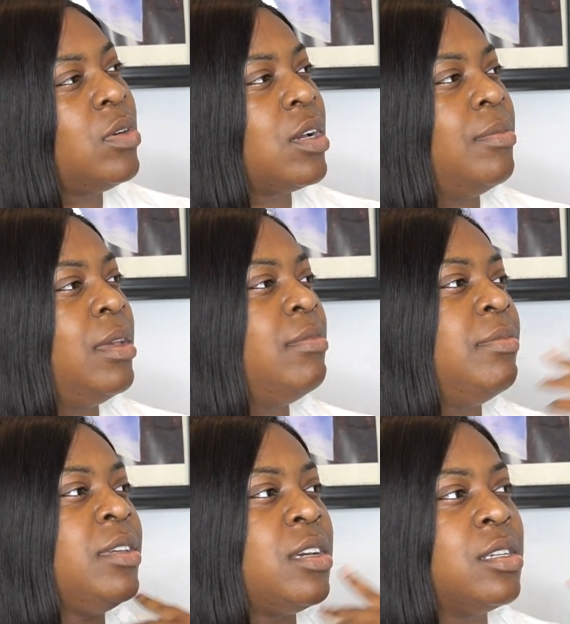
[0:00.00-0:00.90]
with
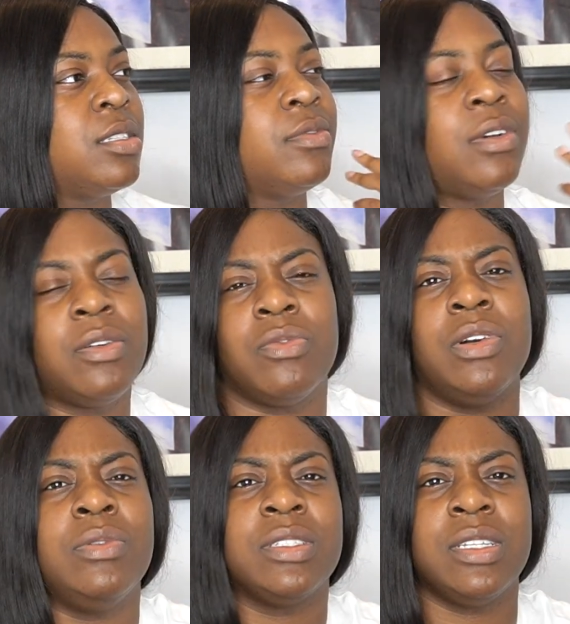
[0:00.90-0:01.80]
commitment because of
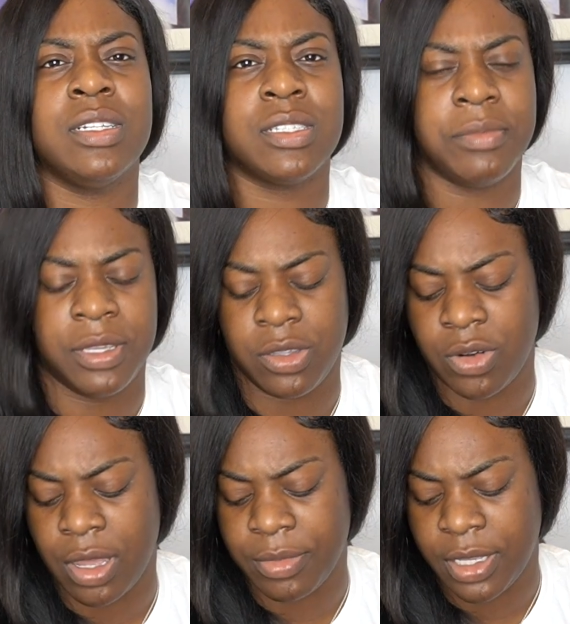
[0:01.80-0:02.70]
what was done to me, you
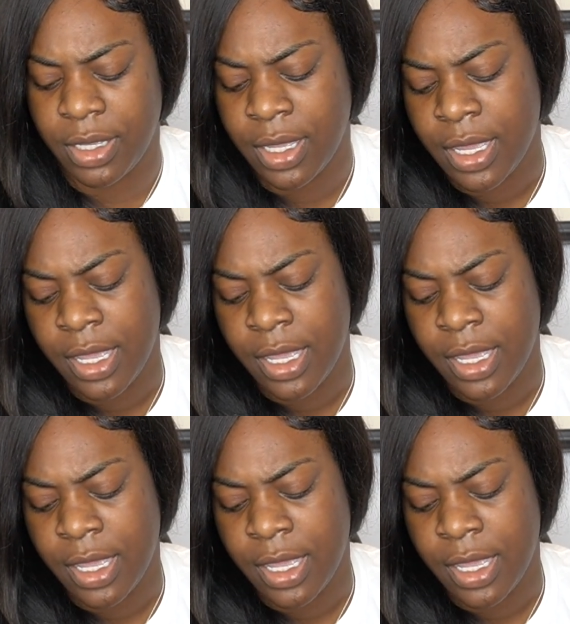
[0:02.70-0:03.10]
know what I mean?